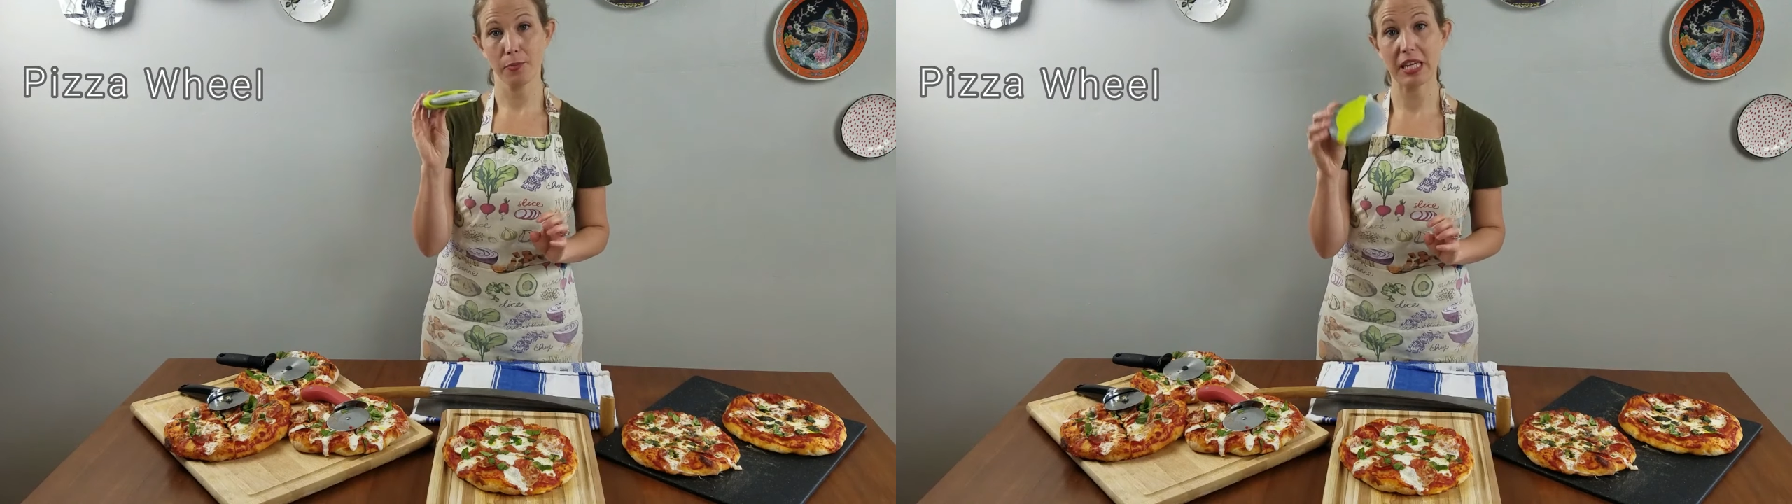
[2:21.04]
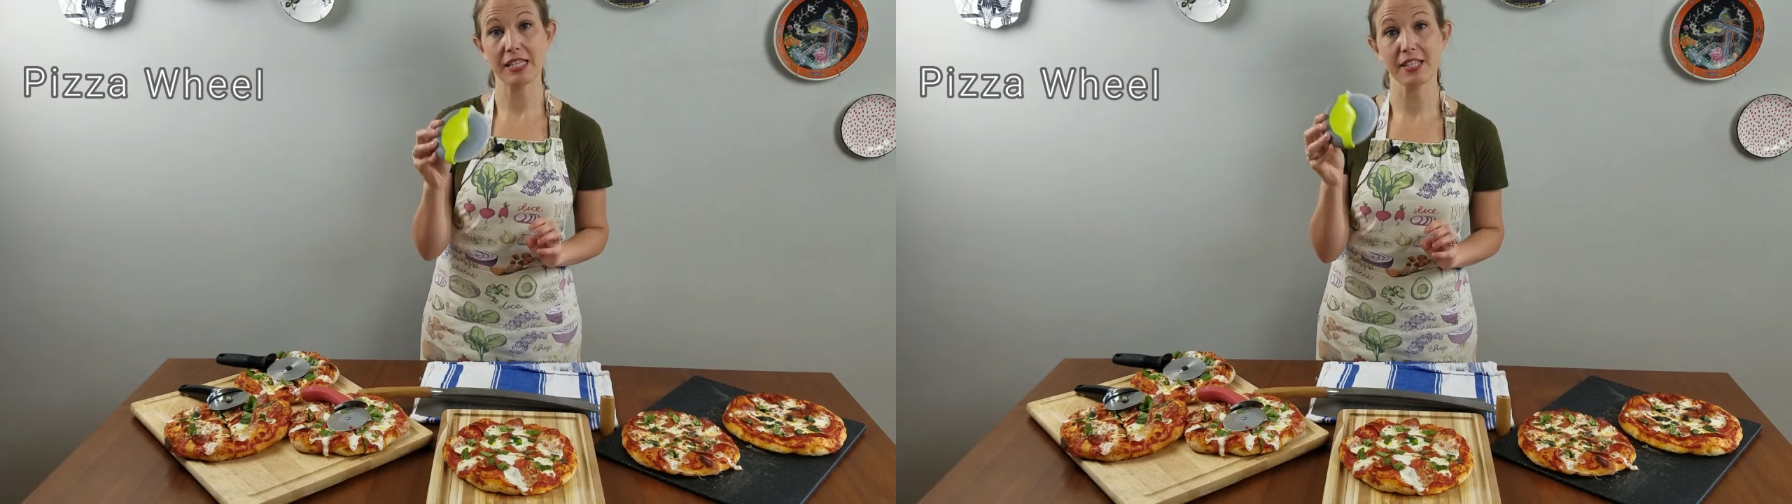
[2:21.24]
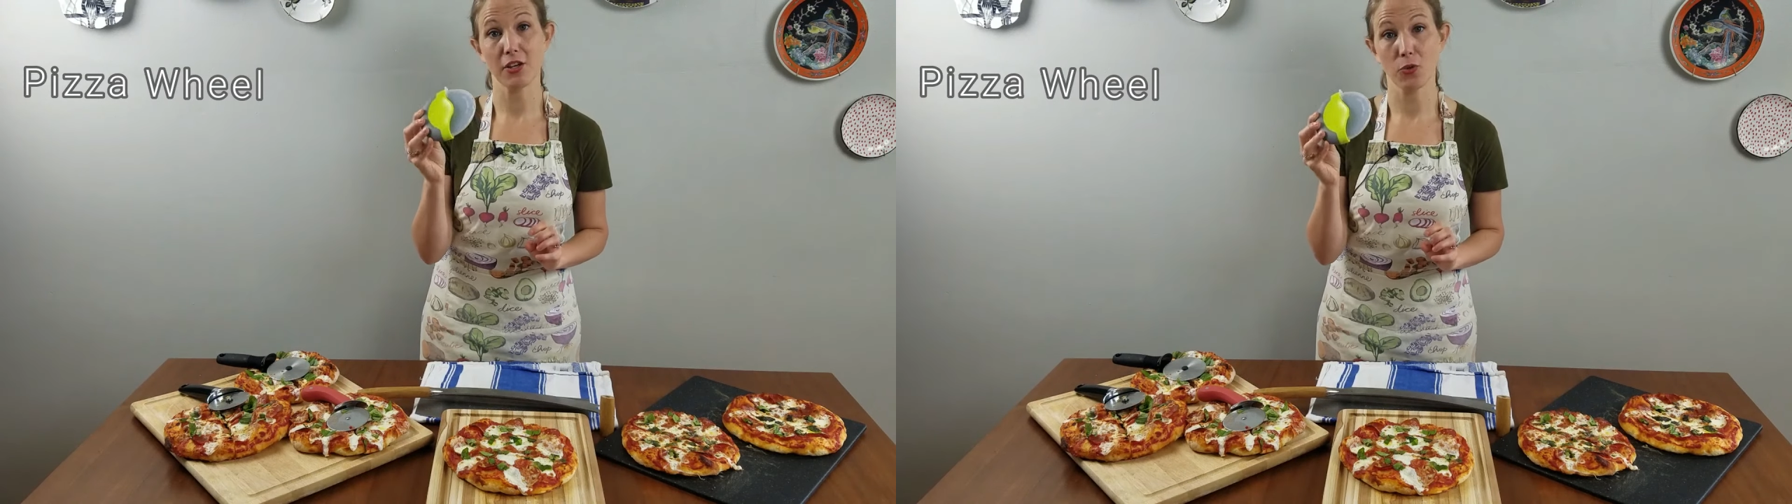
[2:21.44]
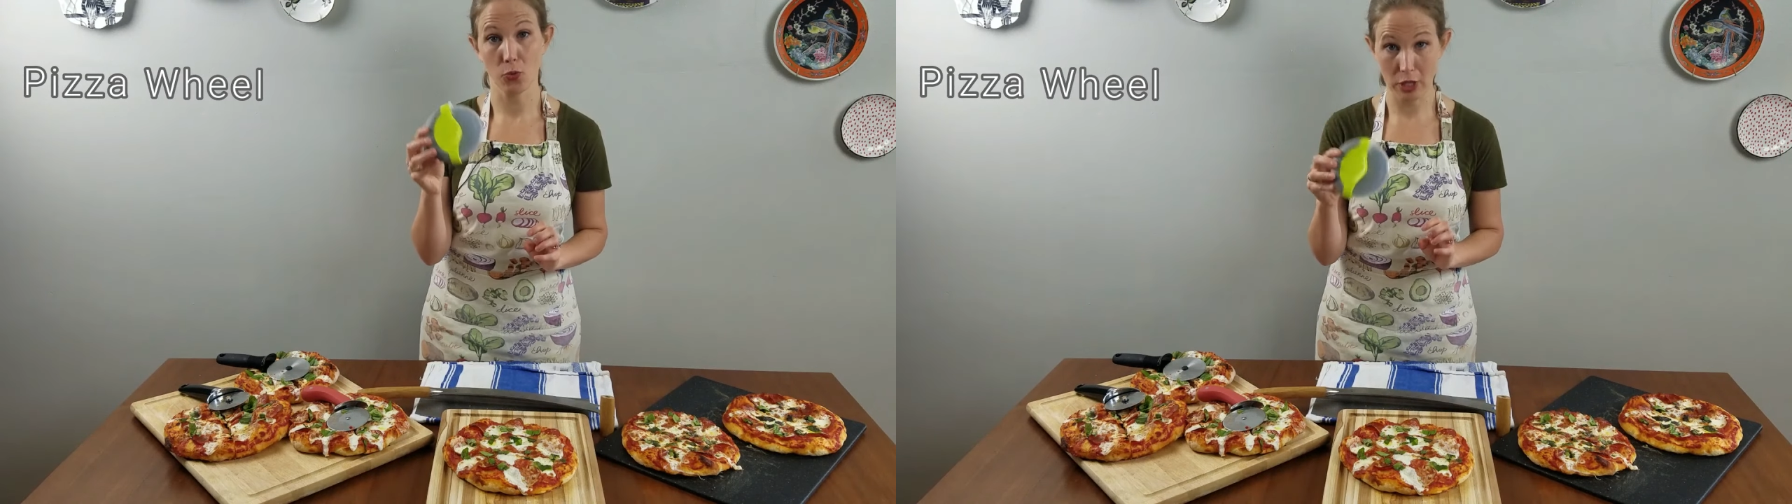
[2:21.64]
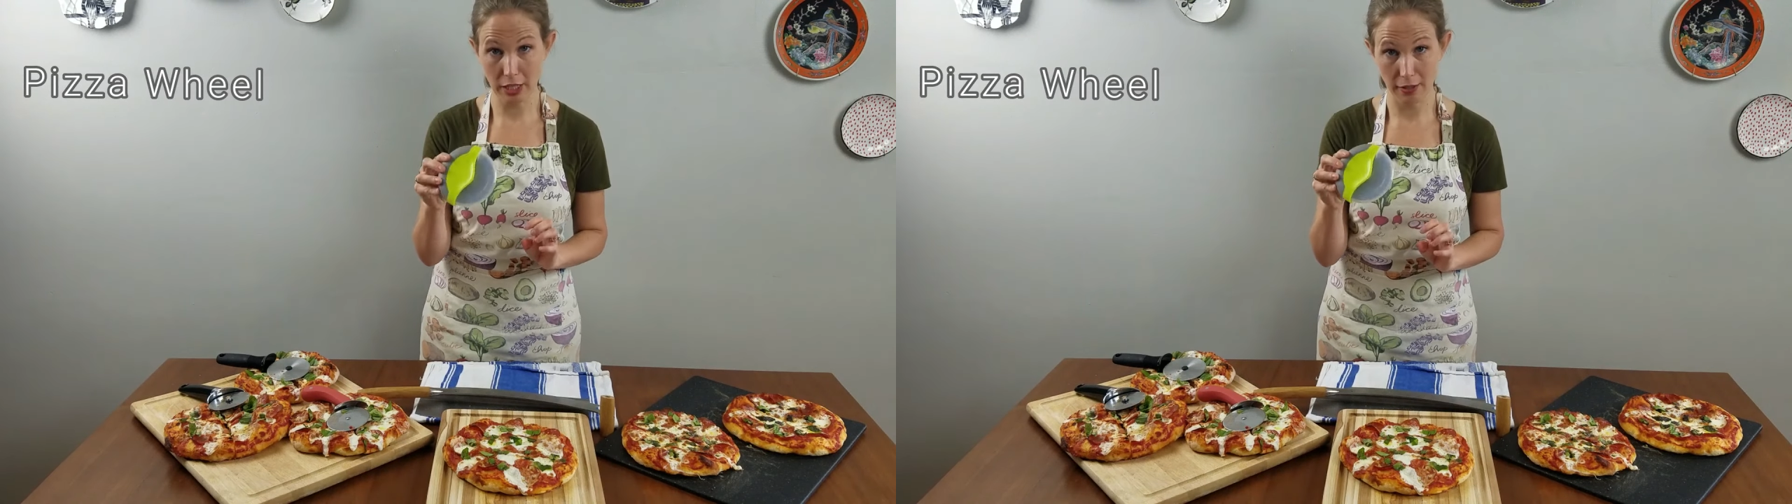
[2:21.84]
pizza
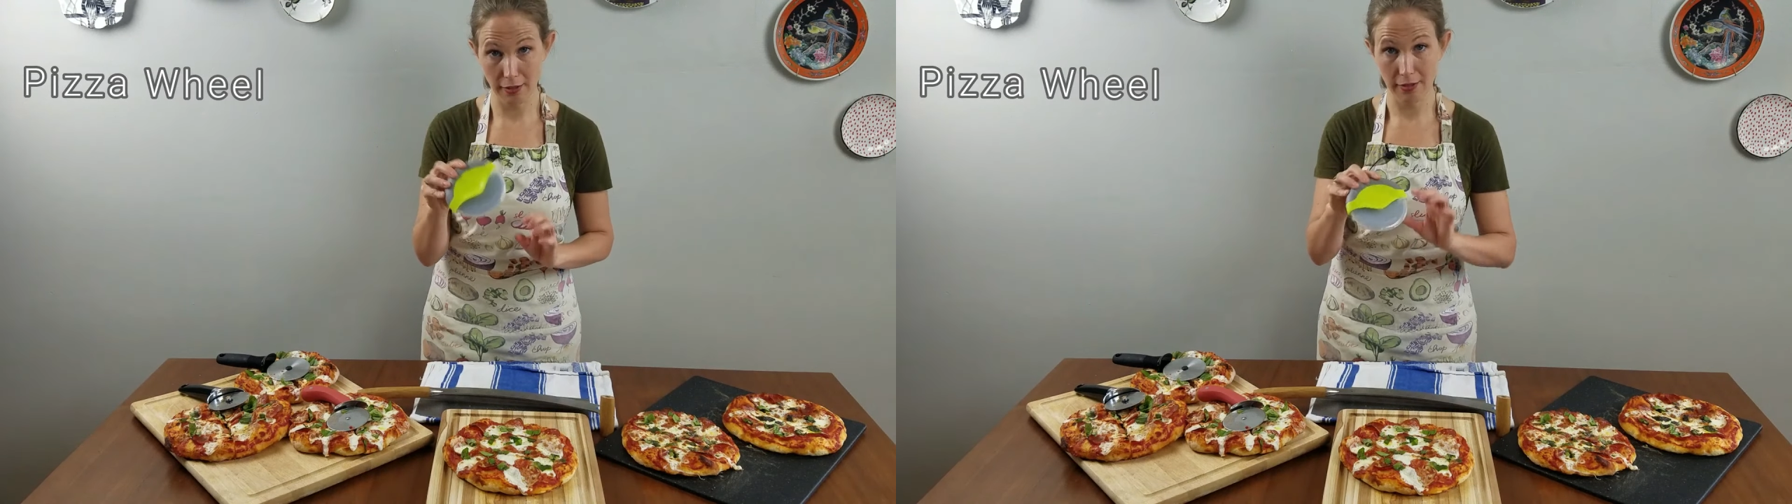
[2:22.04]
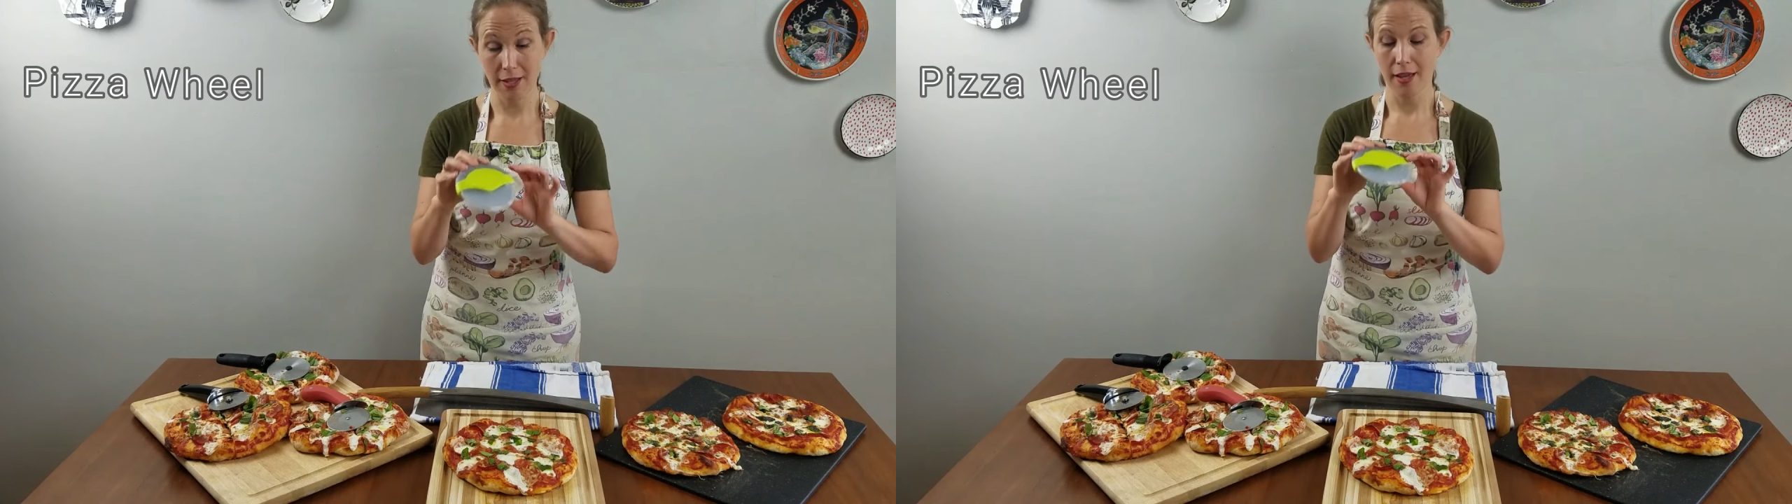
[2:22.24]
wheel.